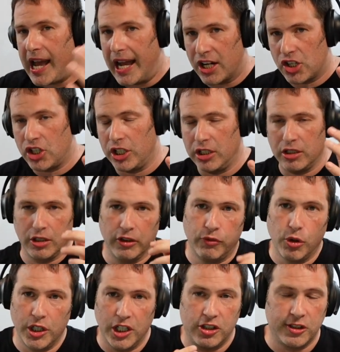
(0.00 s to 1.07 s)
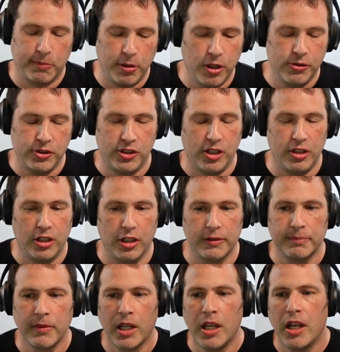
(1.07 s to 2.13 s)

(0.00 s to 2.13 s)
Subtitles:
action of what it's supposed to do.